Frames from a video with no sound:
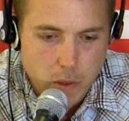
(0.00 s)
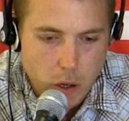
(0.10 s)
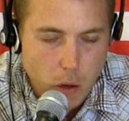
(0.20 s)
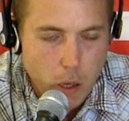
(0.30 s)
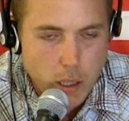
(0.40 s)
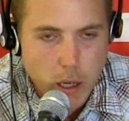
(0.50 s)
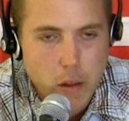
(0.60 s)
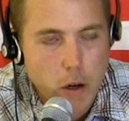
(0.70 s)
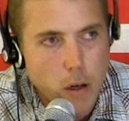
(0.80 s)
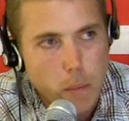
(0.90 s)
So
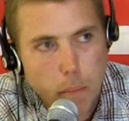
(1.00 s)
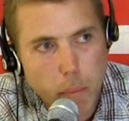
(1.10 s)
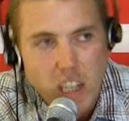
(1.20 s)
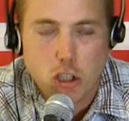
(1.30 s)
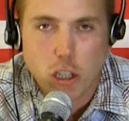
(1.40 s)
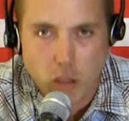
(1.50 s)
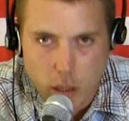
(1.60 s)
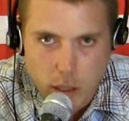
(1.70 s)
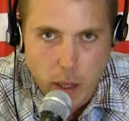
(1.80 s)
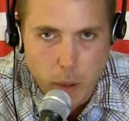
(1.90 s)
another
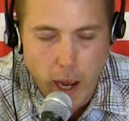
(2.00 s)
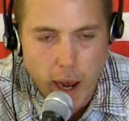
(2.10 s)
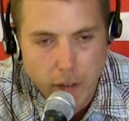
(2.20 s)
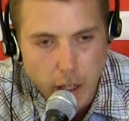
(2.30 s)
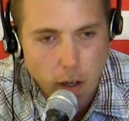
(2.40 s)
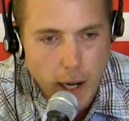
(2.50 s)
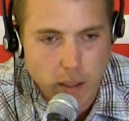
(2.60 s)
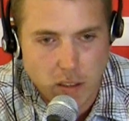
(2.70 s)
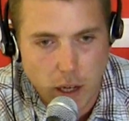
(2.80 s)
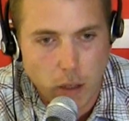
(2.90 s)
mission that we have here
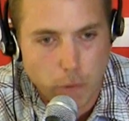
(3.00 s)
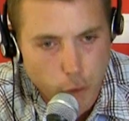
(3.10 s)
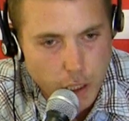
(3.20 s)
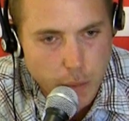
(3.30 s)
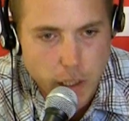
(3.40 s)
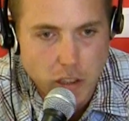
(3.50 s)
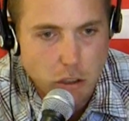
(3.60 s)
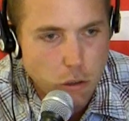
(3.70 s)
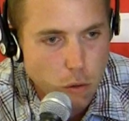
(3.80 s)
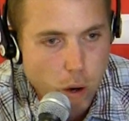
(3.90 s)
at the Sound of Freedom is
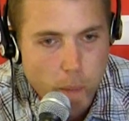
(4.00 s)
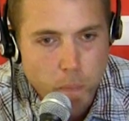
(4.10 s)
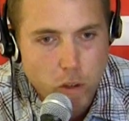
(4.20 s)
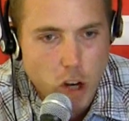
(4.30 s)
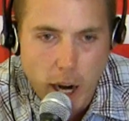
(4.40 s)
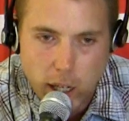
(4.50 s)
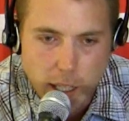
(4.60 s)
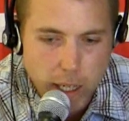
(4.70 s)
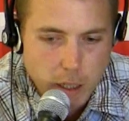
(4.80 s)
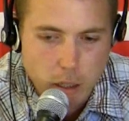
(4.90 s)
to try to
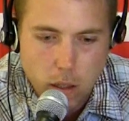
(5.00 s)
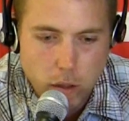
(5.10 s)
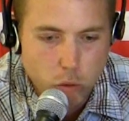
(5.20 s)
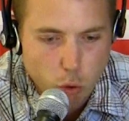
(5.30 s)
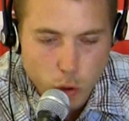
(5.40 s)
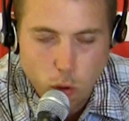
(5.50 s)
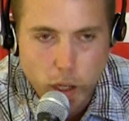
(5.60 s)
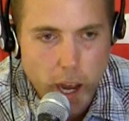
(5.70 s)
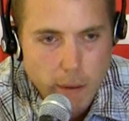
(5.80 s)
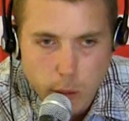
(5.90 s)
get through
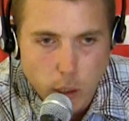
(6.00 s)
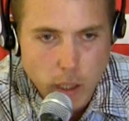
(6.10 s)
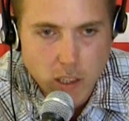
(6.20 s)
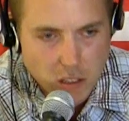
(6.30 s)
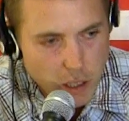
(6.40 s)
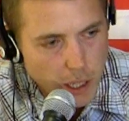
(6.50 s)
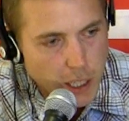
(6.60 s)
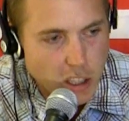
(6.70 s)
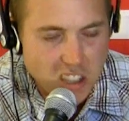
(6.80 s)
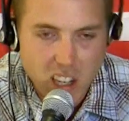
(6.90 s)
to everyone listening
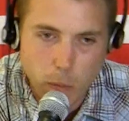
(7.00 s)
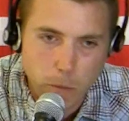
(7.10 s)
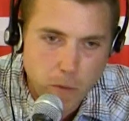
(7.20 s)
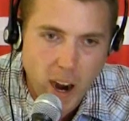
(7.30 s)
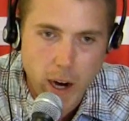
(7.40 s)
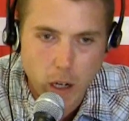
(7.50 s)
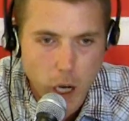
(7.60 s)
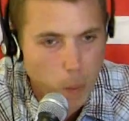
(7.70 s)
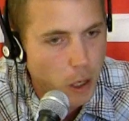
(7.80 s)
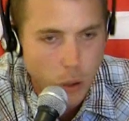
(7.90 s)
and just get them fired
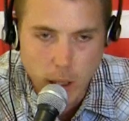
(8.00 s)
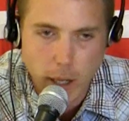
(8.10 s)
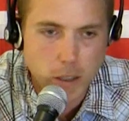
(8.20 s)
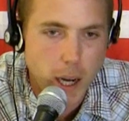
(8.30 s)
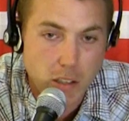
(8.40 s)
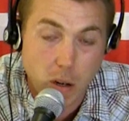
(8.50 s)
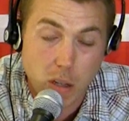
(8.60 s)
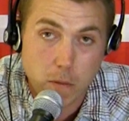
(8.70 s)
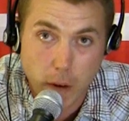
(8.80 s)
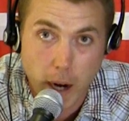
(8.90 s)
up. I know a lot of you guys are
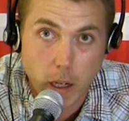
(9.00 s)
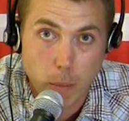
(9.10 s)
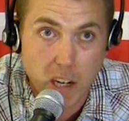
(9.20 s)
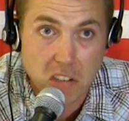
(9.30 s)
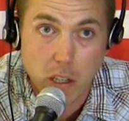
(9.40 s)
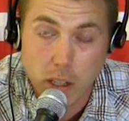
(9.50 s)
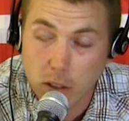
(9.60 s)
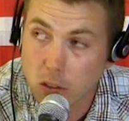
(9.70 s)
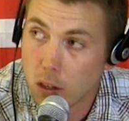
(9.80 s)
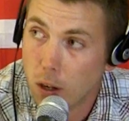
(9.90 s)
already fired up as it
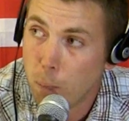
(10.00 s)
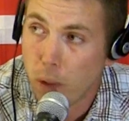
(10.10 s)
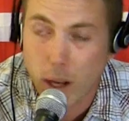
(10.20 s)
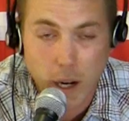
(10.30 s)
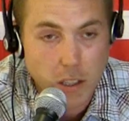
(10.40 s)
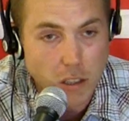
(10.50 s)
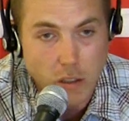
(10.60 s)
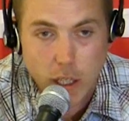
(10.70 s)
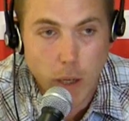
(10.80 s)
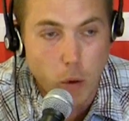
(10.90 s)
is, and I
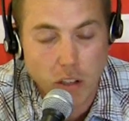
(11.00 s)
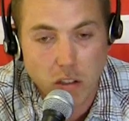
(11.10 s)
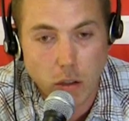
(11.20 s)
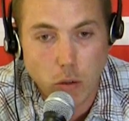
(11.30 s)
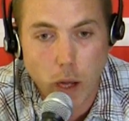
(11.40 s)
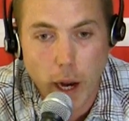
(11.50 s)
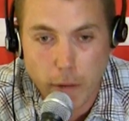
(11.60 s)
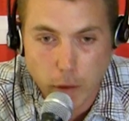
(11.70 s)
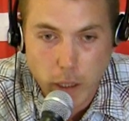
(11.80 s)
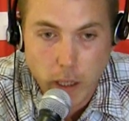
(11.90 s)
just want to salute
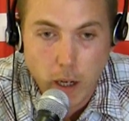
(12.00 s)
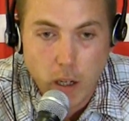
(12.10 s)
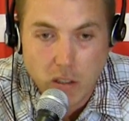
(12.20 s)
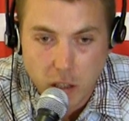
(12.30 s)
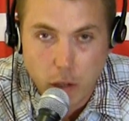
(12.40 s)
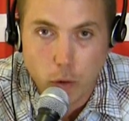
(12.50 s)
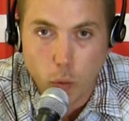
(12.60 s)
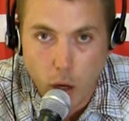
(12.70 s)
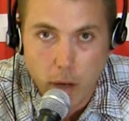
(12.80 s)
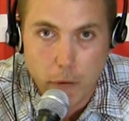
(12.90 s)
every single
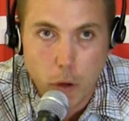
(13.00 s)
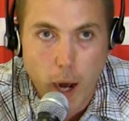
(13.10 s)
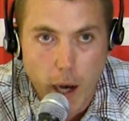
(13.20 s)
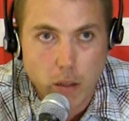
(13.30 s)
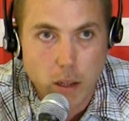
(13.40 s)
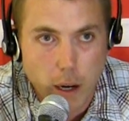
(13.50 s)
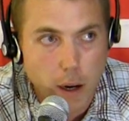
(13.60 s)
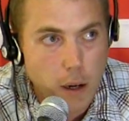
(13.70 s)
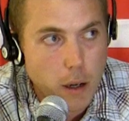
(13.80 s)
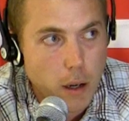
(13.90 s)
one of you out
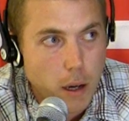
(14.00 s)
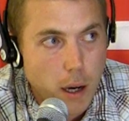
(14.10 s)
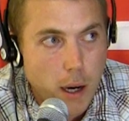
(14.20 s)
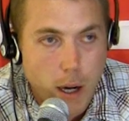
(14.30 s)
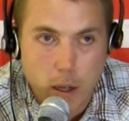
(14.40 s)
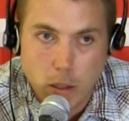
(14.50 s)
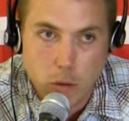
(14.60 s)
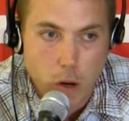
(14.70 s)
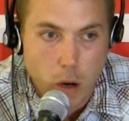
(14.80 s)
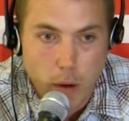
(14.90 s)
there.
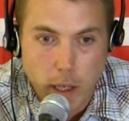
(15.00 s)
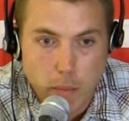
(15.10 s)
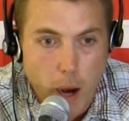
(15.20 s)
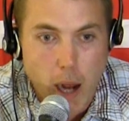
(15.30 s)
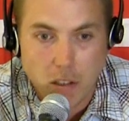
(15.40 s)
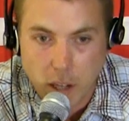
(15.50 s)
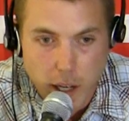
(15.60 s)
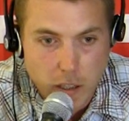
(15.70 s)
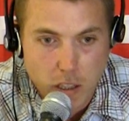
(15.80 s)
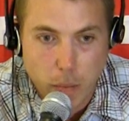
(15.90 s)
You're already miles
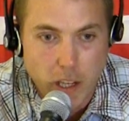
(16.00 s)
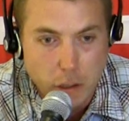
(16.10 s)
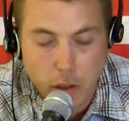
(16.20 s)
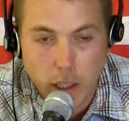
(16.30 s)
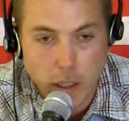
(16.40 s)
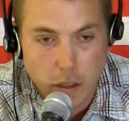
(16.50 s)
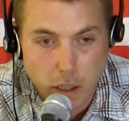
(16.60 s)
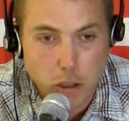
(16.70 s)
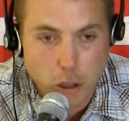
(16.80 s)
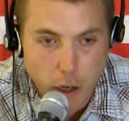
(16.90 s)
ahead just by tuning into
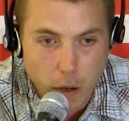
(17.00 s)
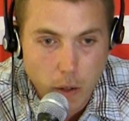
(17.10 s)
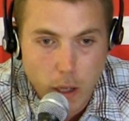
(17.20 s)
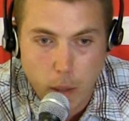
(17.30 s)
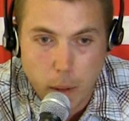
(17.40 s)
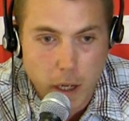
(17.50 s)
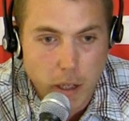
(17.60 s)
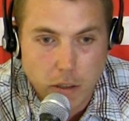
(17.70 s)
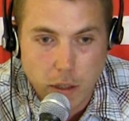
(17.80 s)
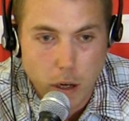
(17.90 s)
this show
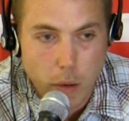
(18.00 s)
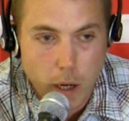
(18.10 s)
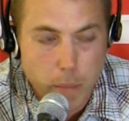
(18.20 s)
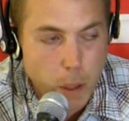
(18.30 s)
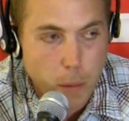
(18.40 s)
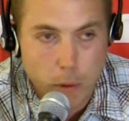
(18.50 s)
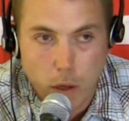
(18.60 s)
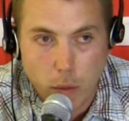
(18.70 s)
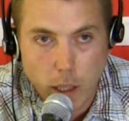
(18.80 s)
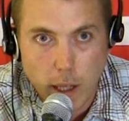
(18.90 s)
because you know what? People
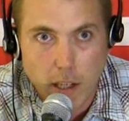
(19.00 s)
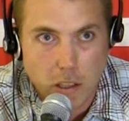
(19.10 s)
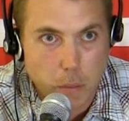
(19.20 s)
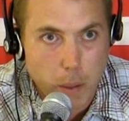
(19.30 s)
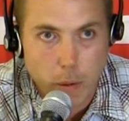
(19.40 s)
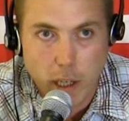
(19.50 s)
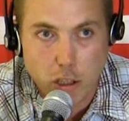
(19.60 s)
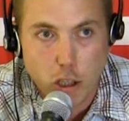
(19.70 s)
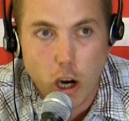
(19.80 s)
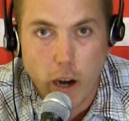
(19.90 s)
are realizing, people like
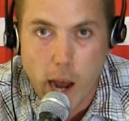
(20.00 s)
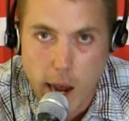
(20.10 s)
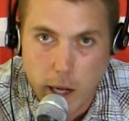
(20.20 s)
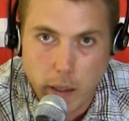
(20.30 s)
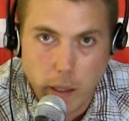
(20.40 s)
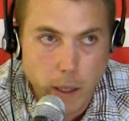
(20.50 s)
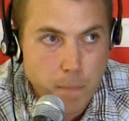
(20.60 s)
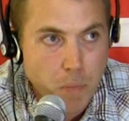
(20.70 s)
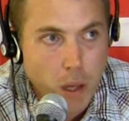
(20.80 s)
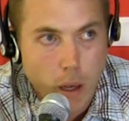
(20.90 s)
Sean Hannity
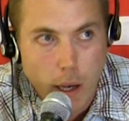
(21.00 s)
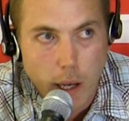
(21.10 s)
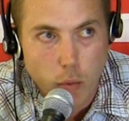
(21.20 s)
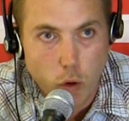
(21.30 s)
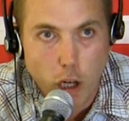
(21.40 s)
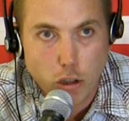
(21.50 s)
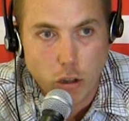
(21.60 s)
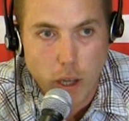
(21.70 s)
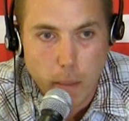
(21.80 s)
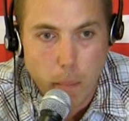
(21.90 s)
and Rush
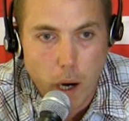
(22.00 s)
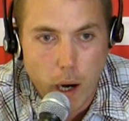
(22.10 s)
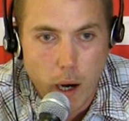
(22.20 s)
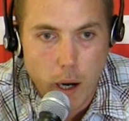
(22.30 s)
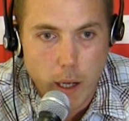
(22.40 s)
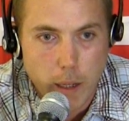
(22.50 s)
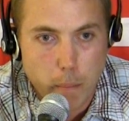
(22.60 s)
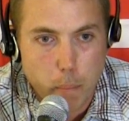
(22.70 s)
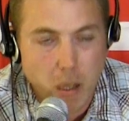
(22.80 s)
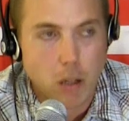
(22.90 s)
Limbaugh
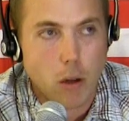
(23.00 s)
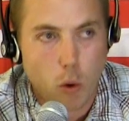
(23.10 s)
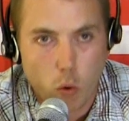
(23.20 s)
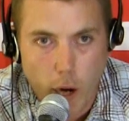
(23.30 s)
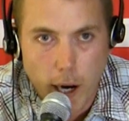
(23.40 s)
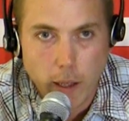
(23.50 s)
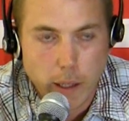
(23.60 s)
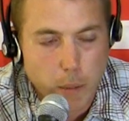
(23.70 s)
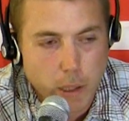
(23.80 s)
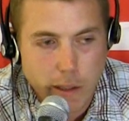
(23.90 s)
and Bill
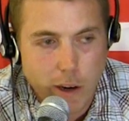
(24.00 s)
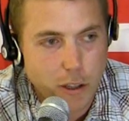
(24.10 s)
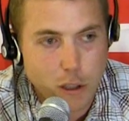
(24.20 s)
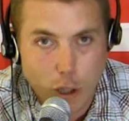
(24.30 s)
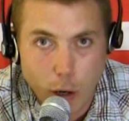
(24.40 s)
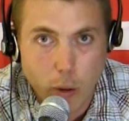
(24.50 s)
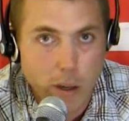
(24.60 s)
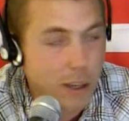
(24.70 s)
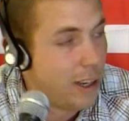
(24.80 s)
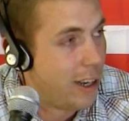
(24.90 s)
O'Reilly, I mean, they're a joke.